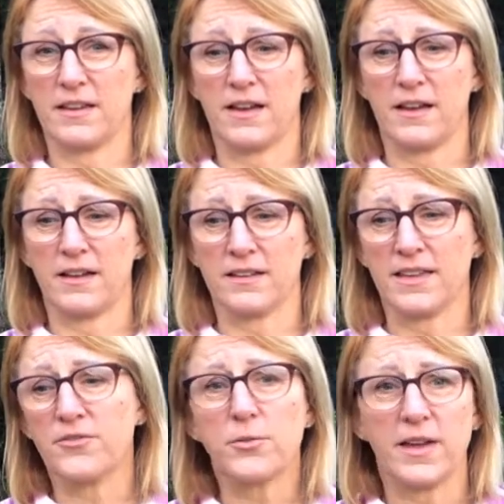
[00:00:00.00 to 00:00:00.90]
uh,
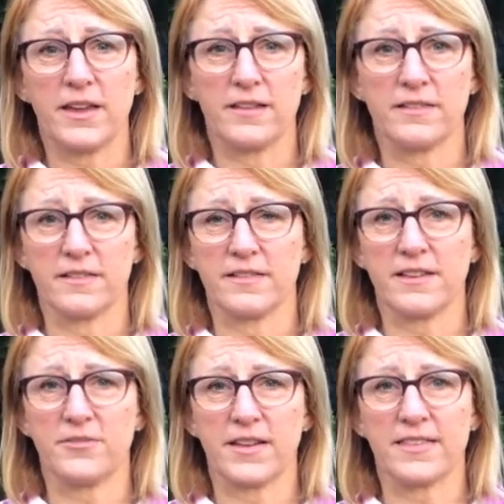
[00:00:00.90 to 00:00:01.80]
giveaways and
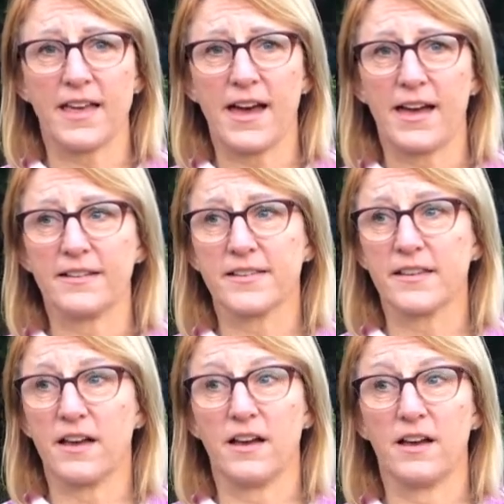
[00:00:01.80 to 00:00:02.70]
stuff like that,
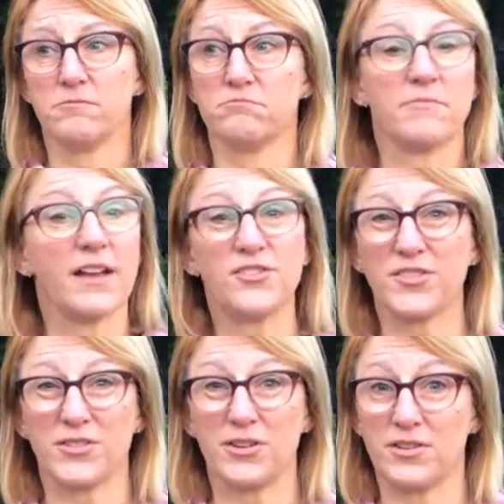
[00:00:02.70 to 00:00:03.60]
um, I just
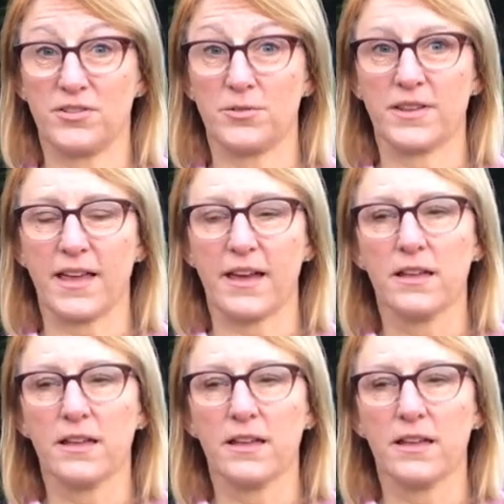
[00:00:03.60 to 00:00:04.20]
started doing that.